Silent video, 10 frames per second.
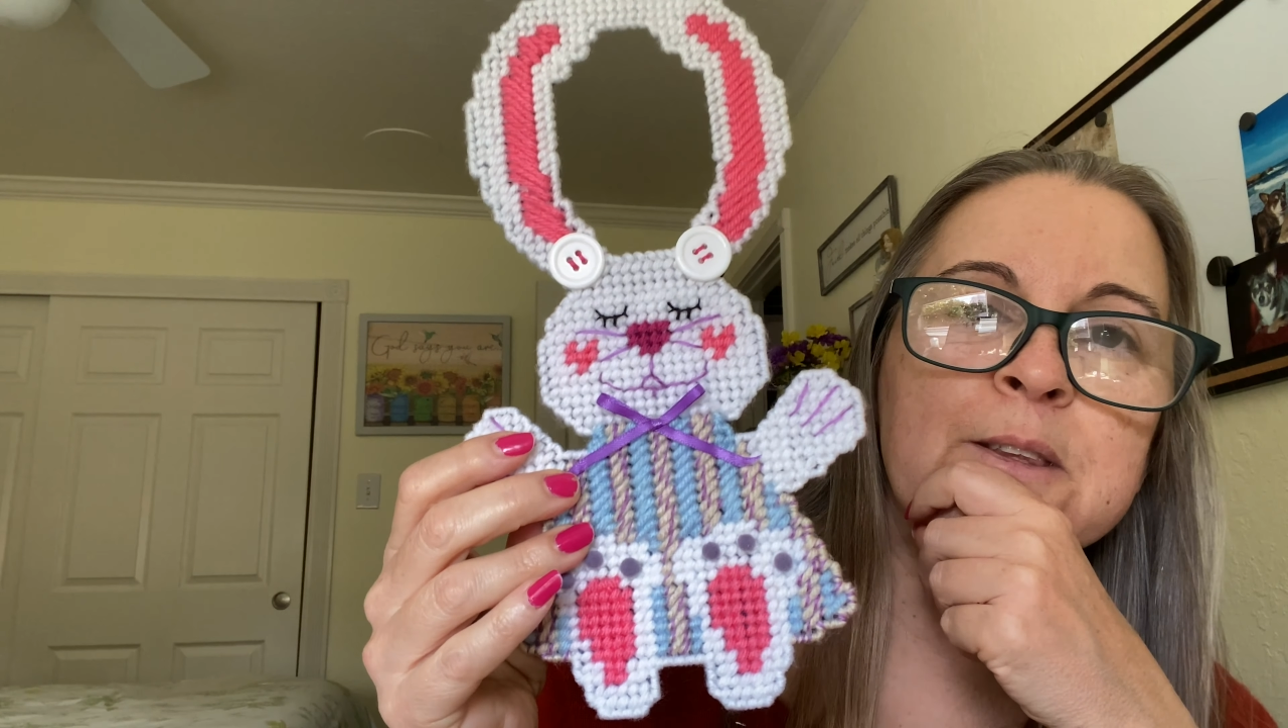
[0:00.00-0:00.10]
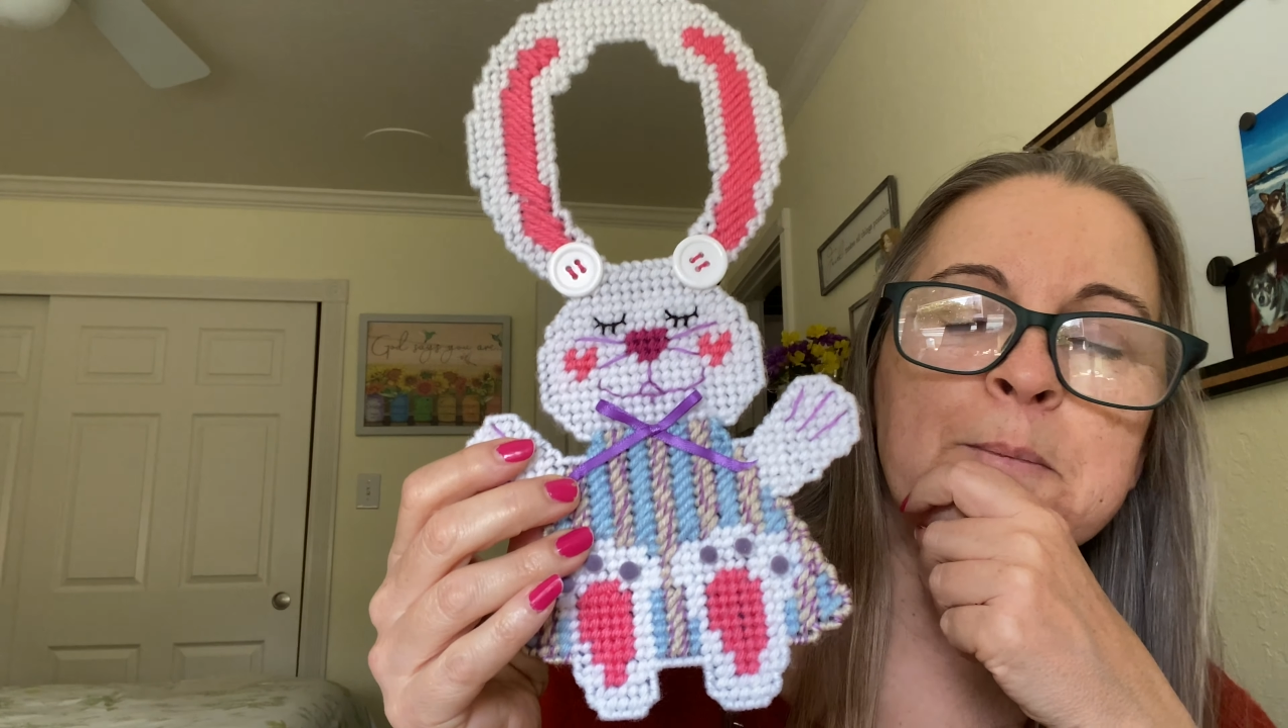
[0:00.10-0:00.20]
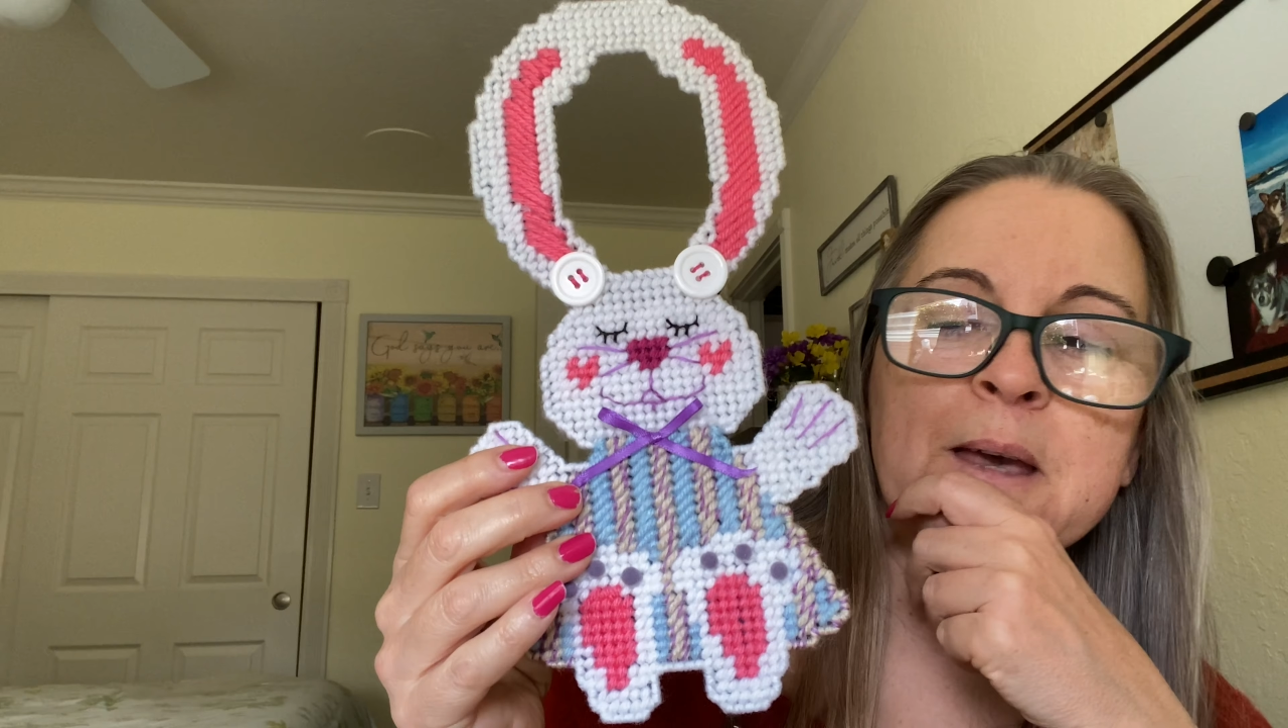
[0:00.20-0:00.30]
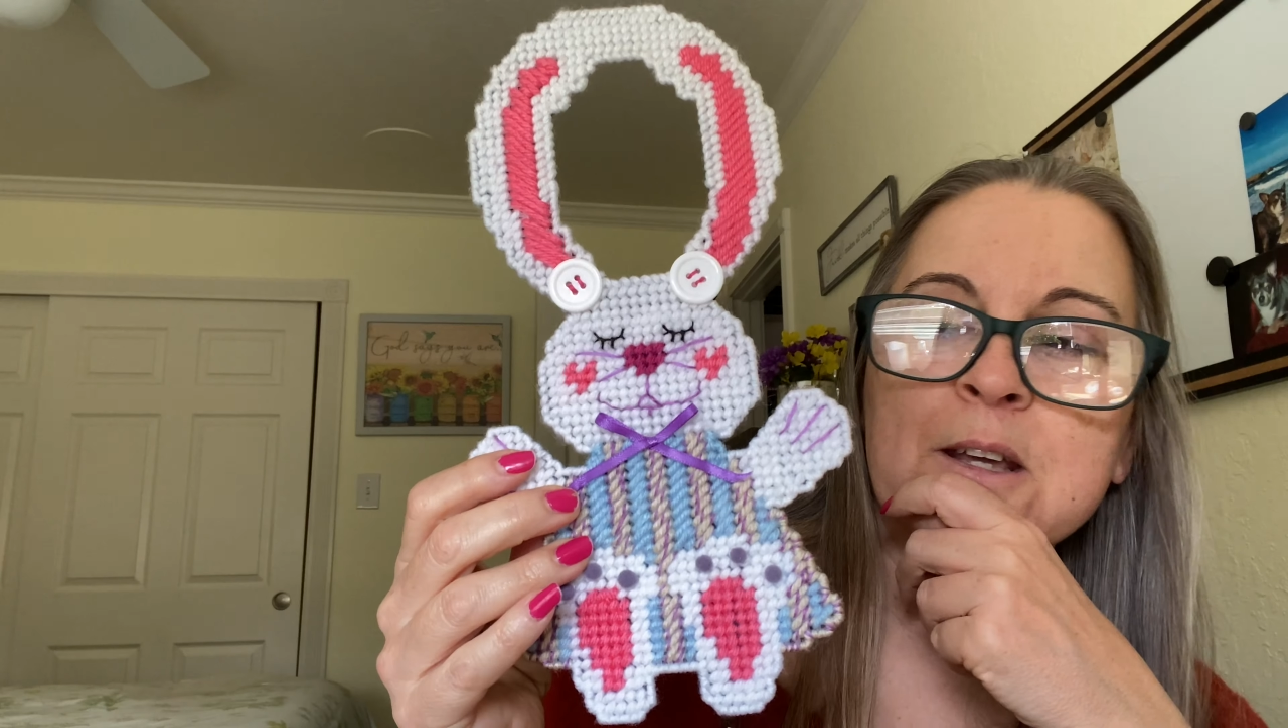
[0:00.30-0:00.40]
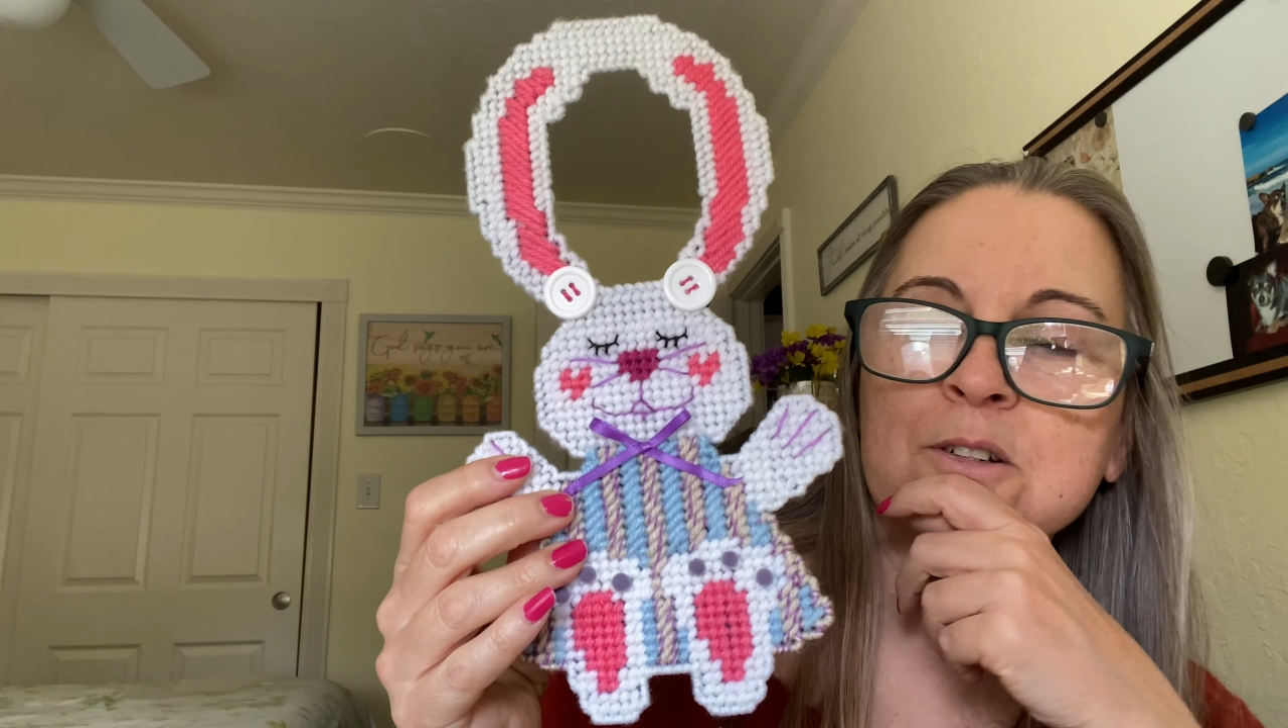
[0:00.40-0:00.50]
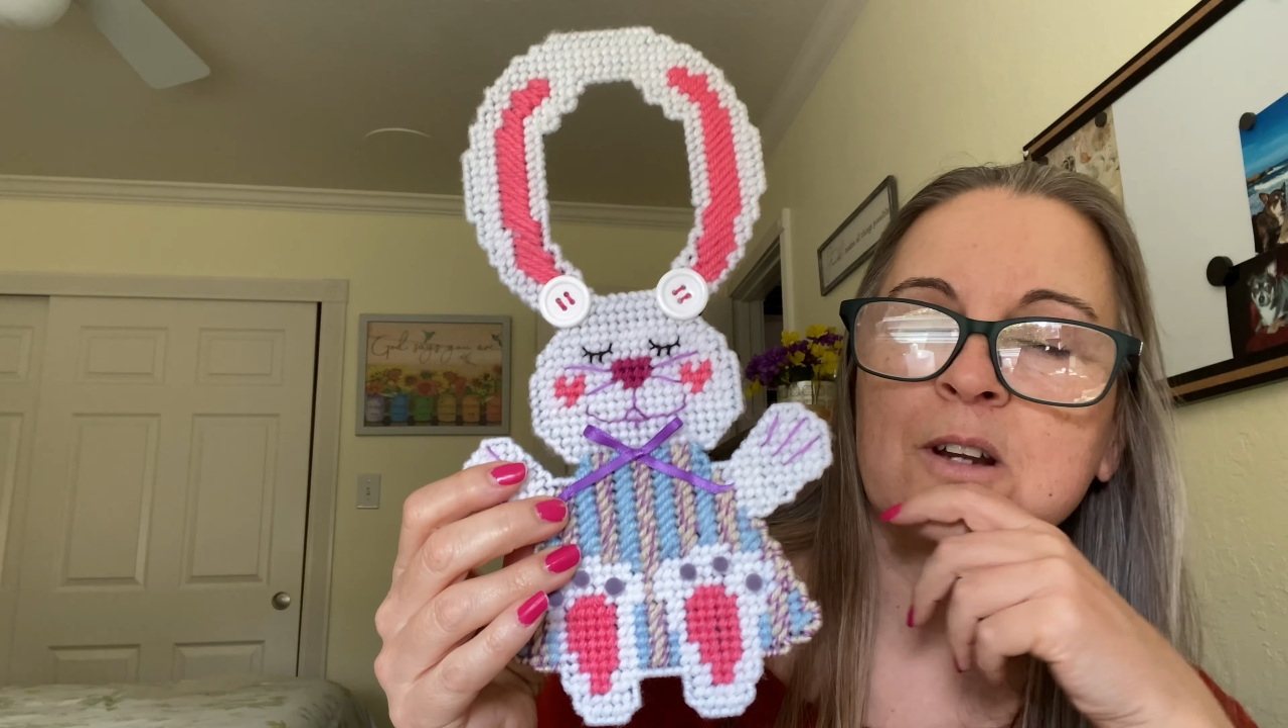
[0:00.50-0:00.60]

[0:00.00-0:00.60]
the pattern